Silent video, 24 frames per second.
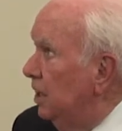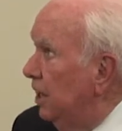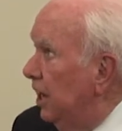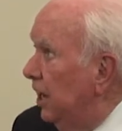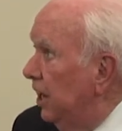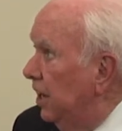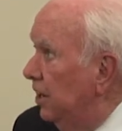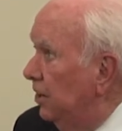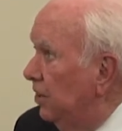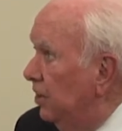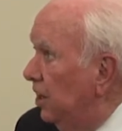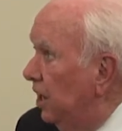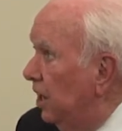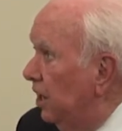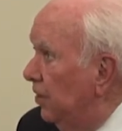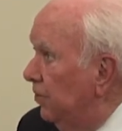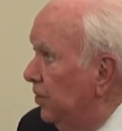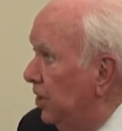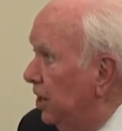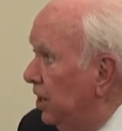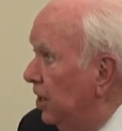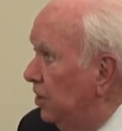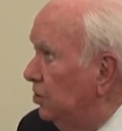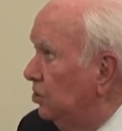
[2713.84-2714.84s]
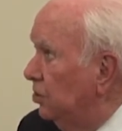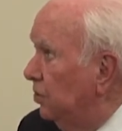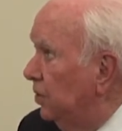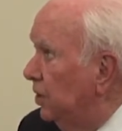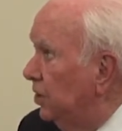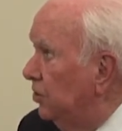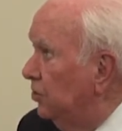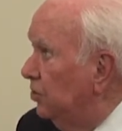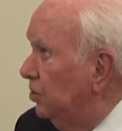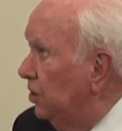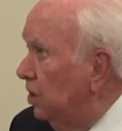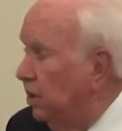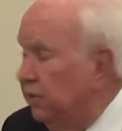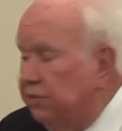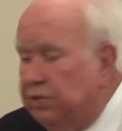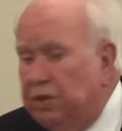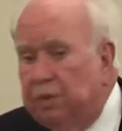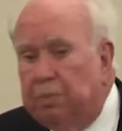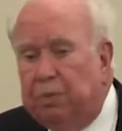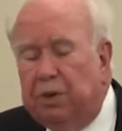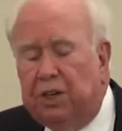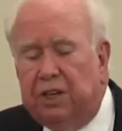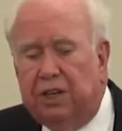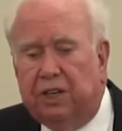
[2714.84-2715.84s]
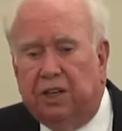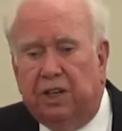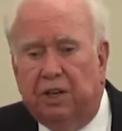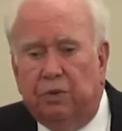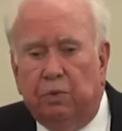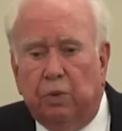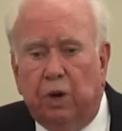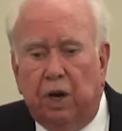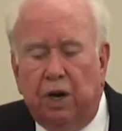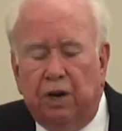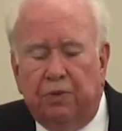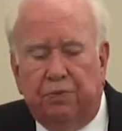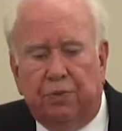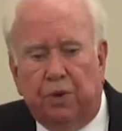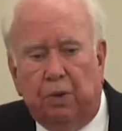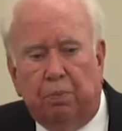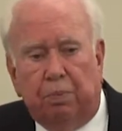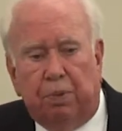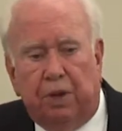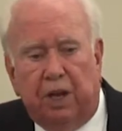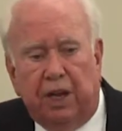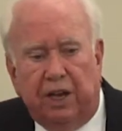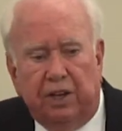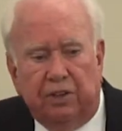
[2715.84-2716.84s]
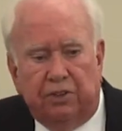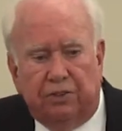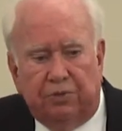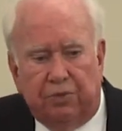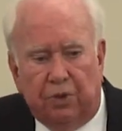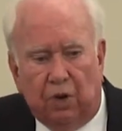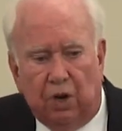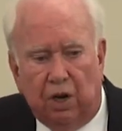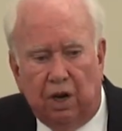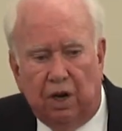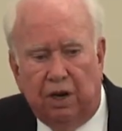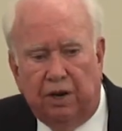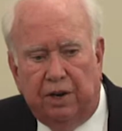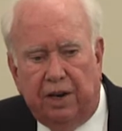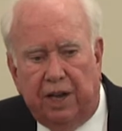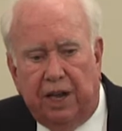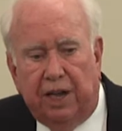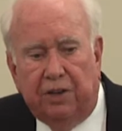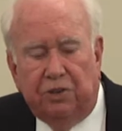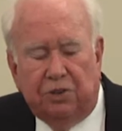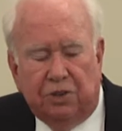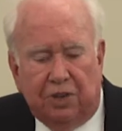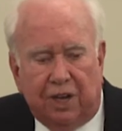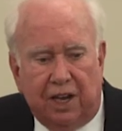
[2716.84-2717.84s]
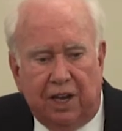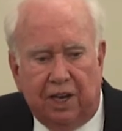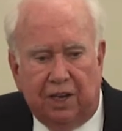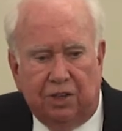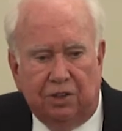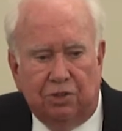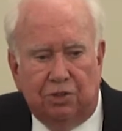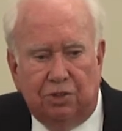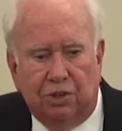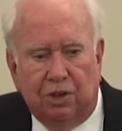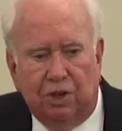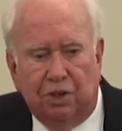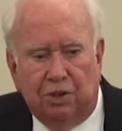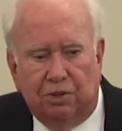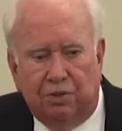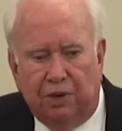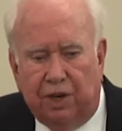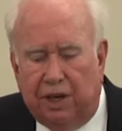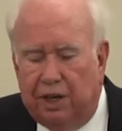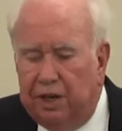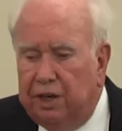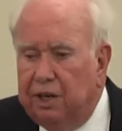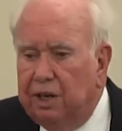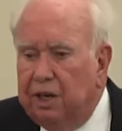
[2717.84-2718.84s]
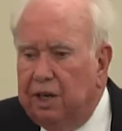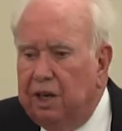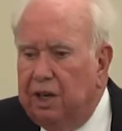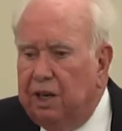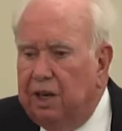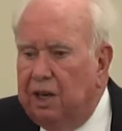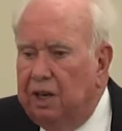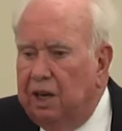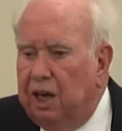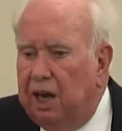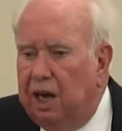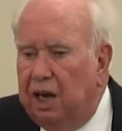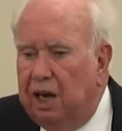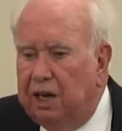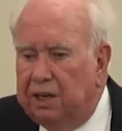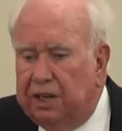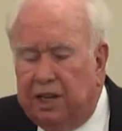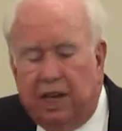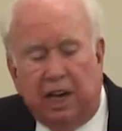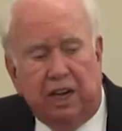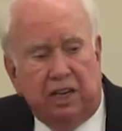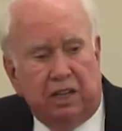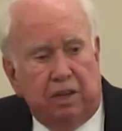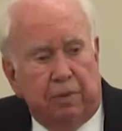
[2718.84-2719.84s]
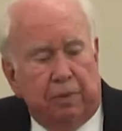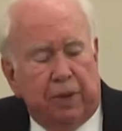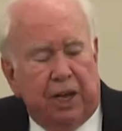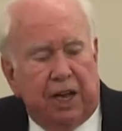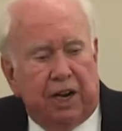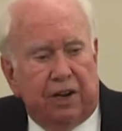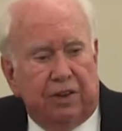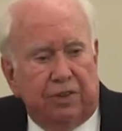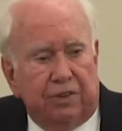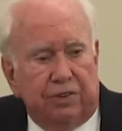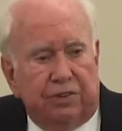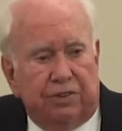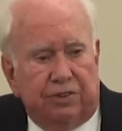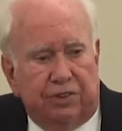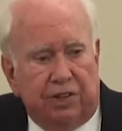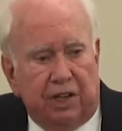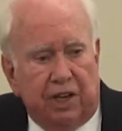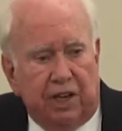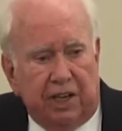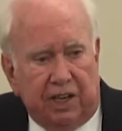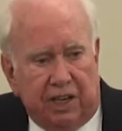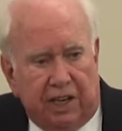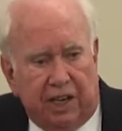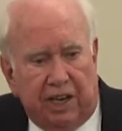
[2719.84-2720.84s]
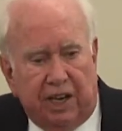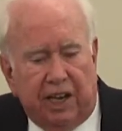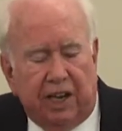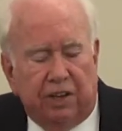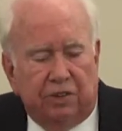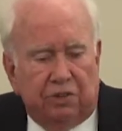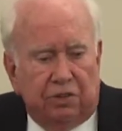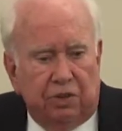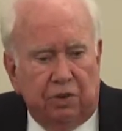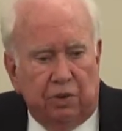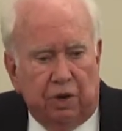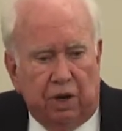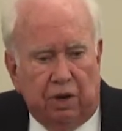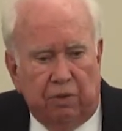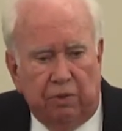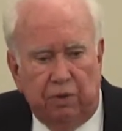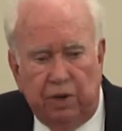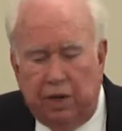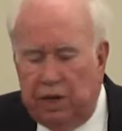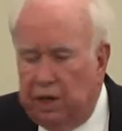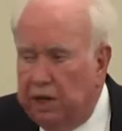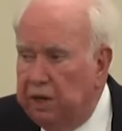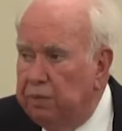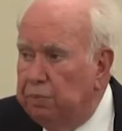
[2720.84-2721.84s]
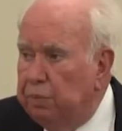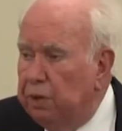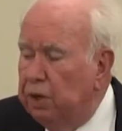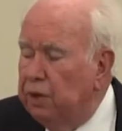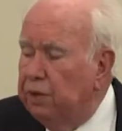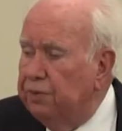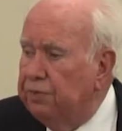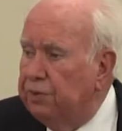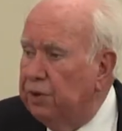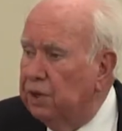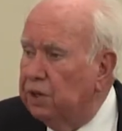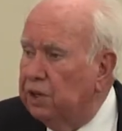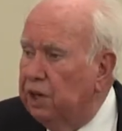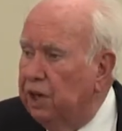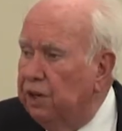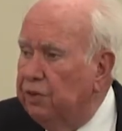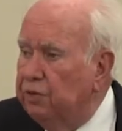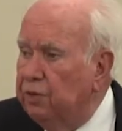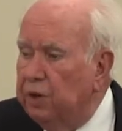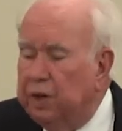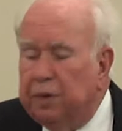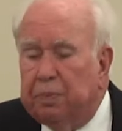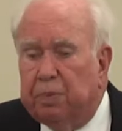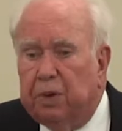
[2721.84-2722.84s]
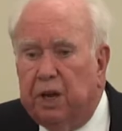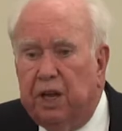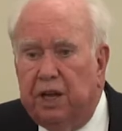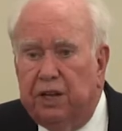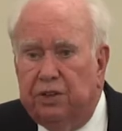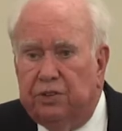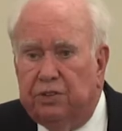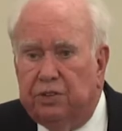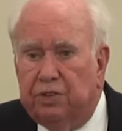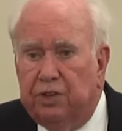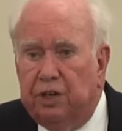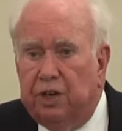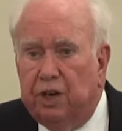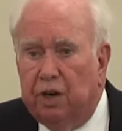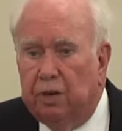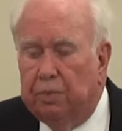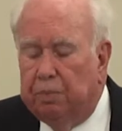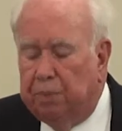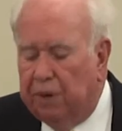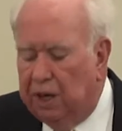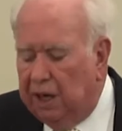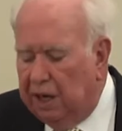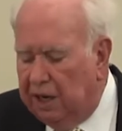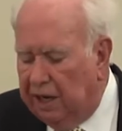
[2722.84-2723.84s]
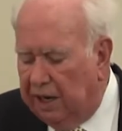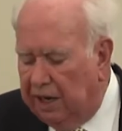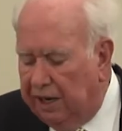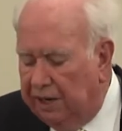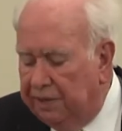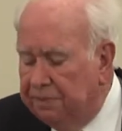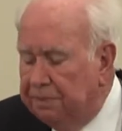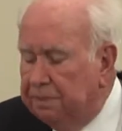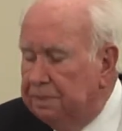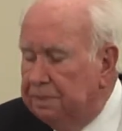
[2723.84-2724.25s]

And the nature reserve's a particularly wonderful place for educating children, getting them out of the city and out to a really beautiful country place nearby.